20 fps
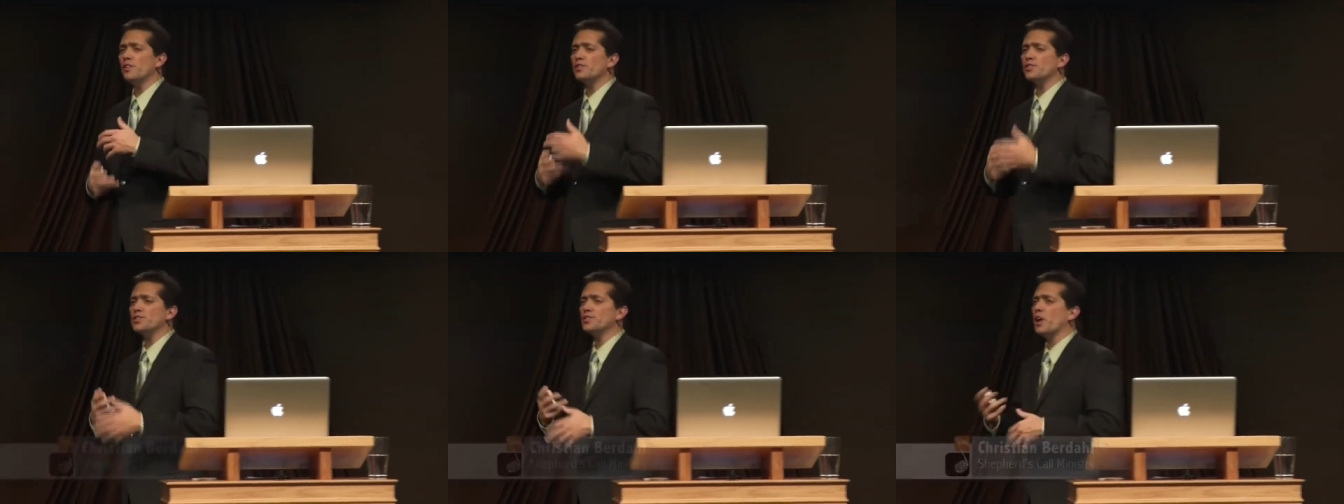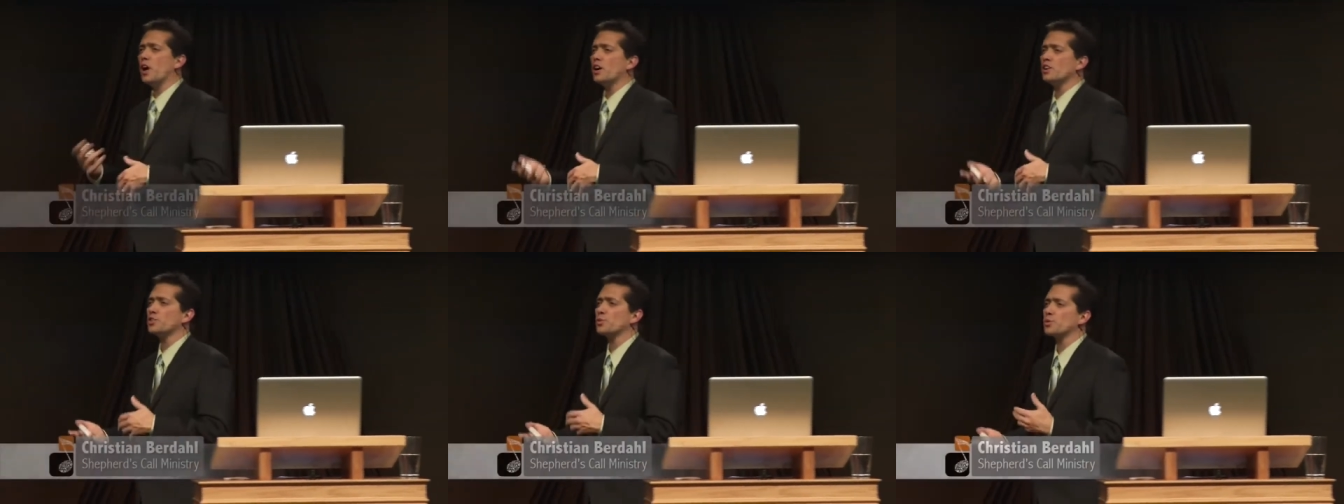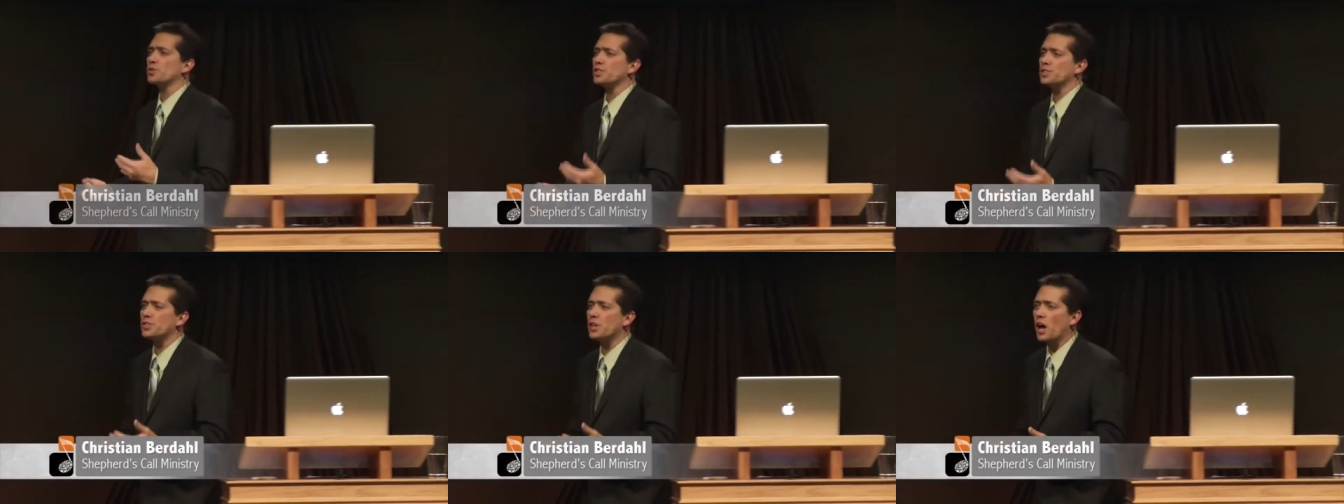other songs
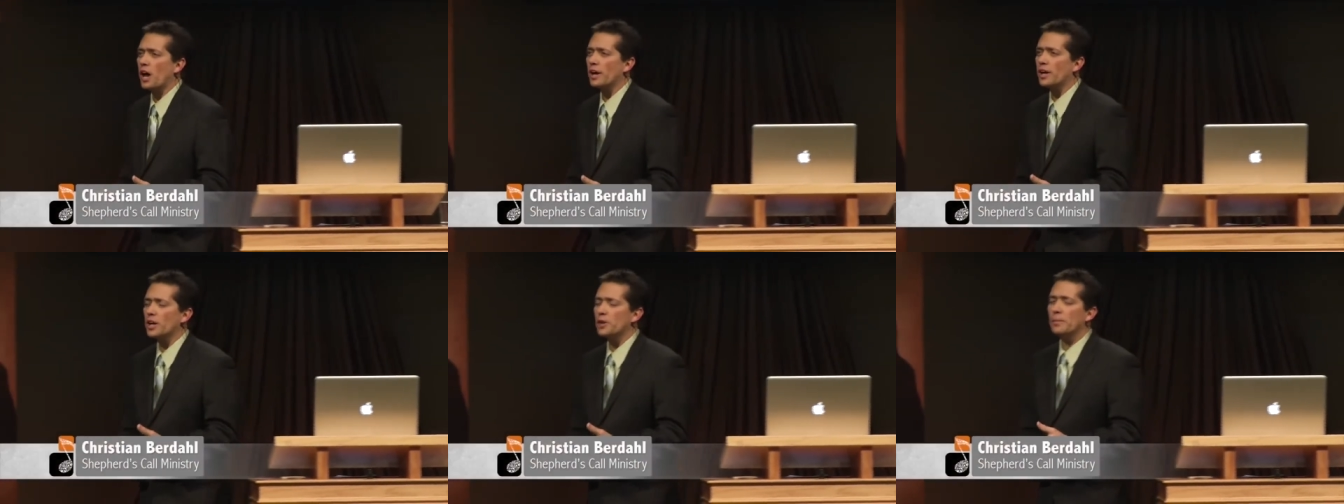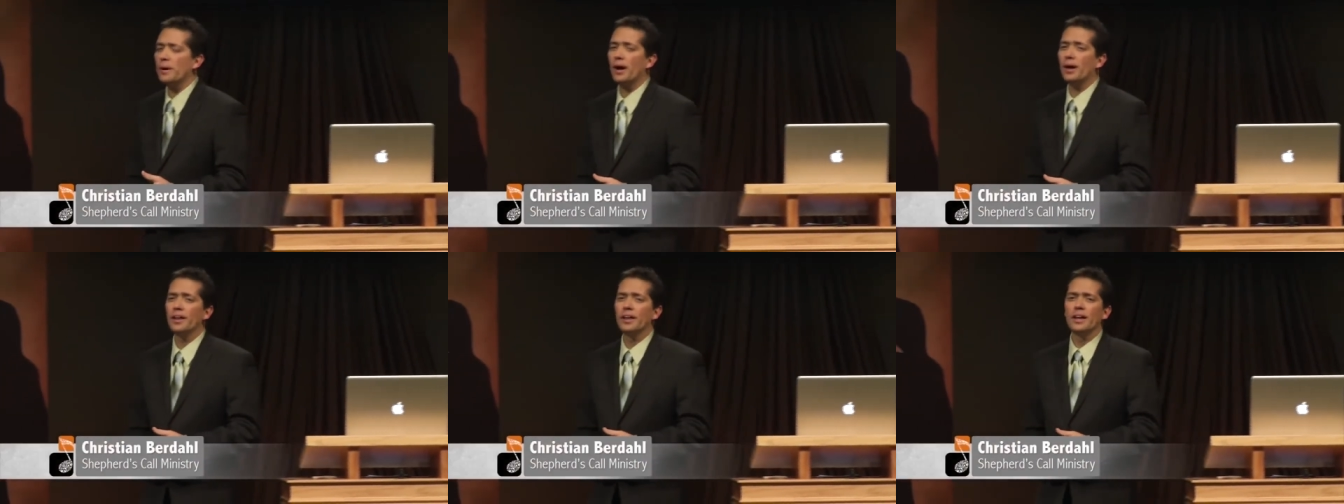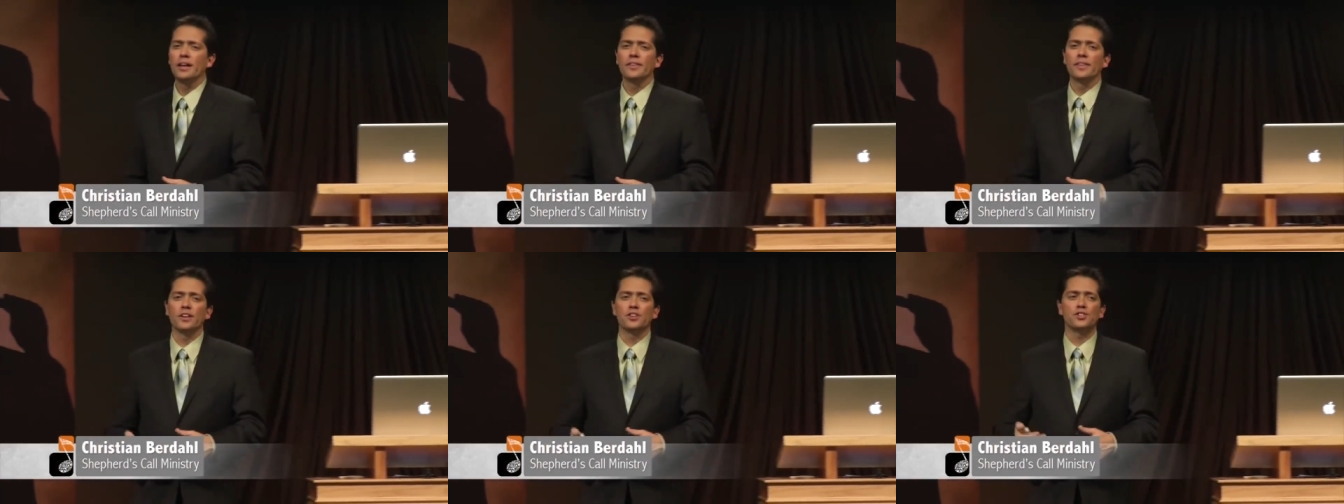where she's talking about
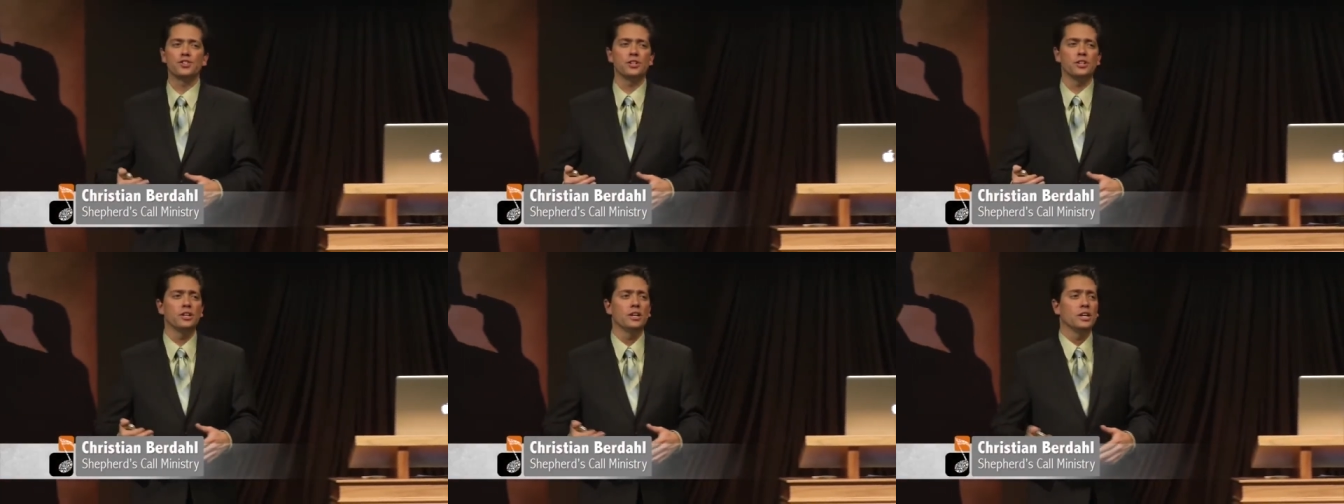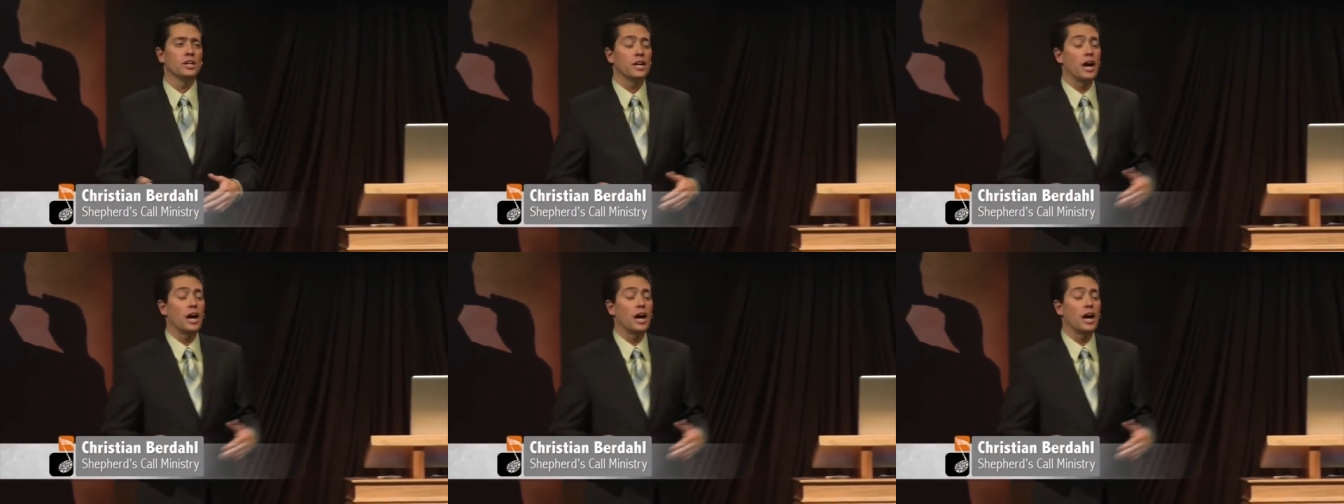that she